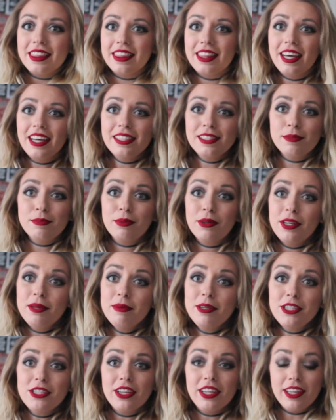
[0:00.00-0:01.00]
That's pretty
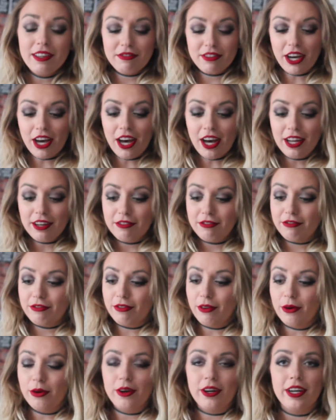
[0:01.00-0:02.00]
much all I've got
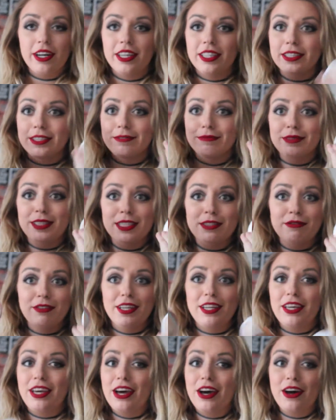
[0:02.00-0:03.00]
for this
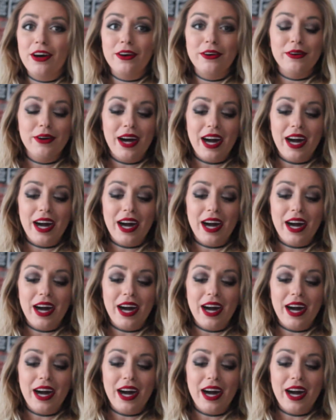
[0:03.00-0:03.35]
video.